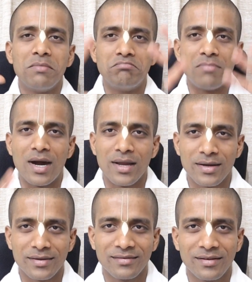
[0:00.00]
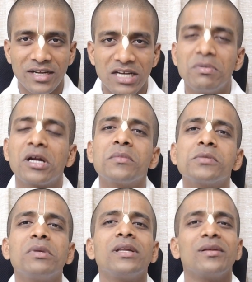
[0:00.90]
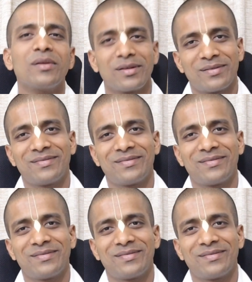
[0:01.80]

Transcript: Maya, it becomes material.